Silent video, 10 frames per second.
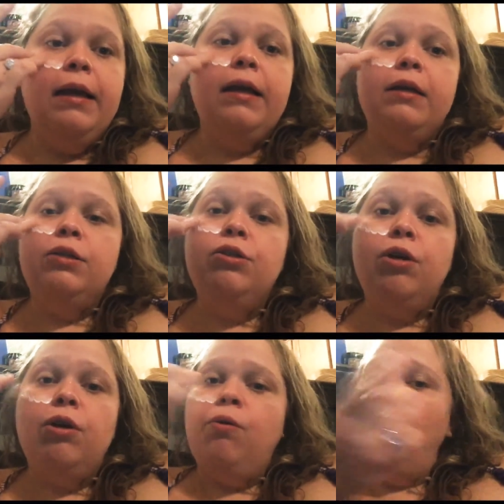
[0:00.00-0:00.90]
You
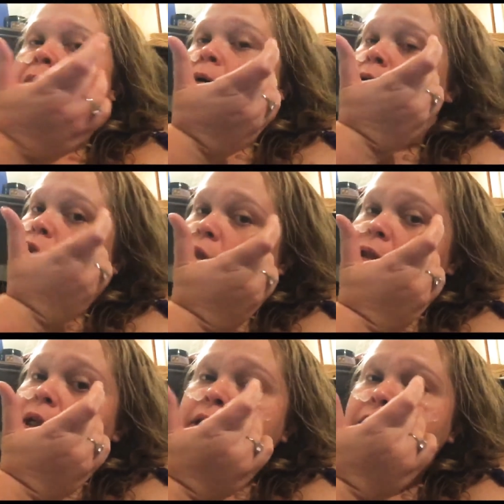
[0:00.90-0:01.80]
go just
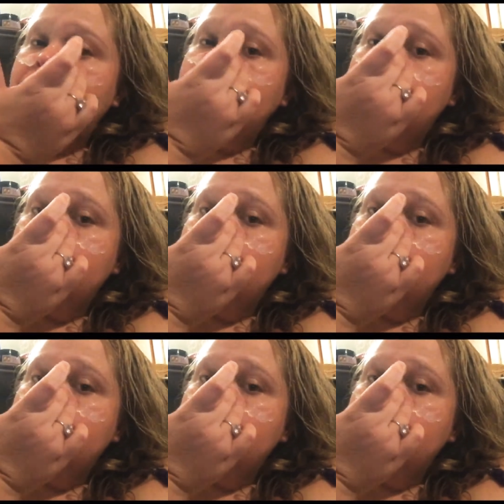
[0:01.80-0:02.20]
like this.